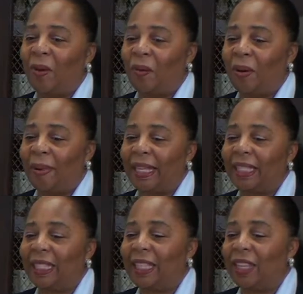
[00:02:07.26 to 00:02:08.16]
Well,
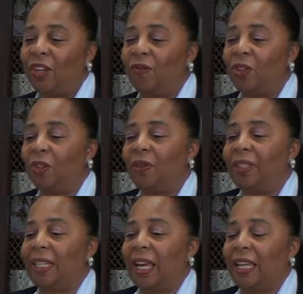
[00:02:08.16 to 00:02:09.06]
basically, the
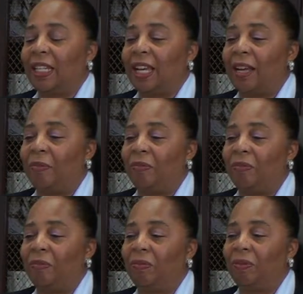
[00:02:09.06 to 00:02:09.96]
individuals that
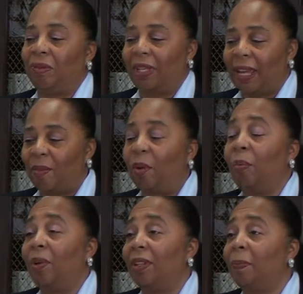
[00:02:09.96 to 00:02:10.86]
came on
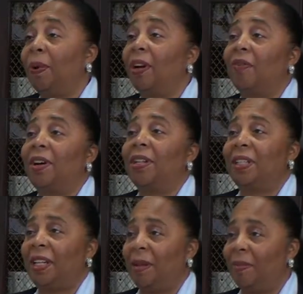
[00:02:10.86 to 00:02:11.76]
board as part of our
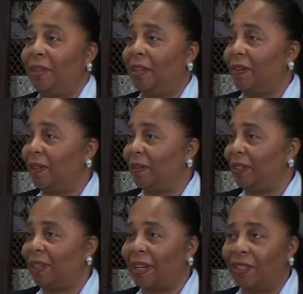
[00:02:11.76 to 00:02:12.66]
team to give
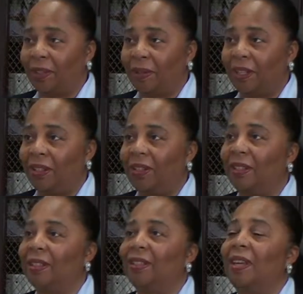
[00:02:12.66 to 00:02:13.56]
those nice donations